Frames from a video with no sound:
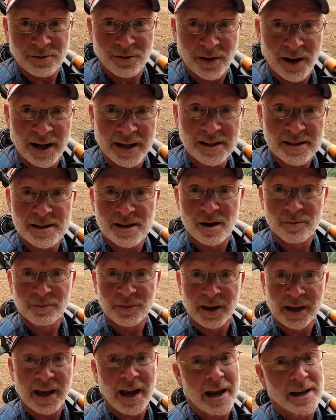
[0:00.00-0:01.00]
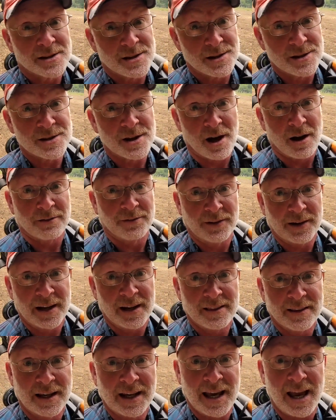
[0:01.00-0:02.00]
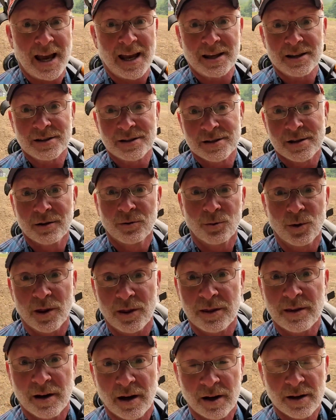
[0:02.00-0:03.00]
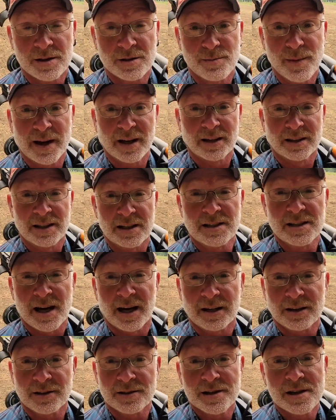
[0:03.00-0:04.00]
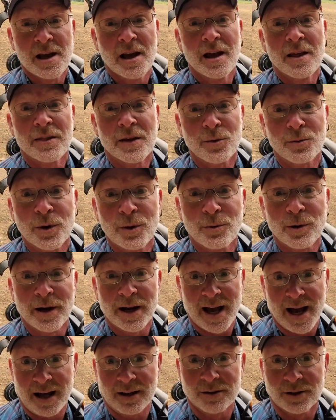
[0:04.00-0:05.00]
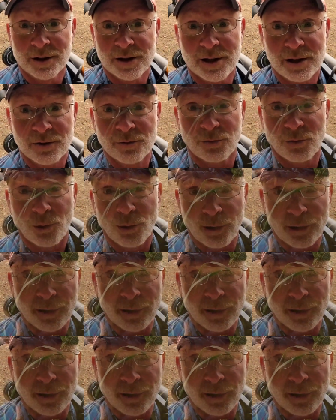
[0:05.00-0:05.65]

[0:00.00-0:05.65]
find something, as is often in the case with us metal detectors, that we were not looking for.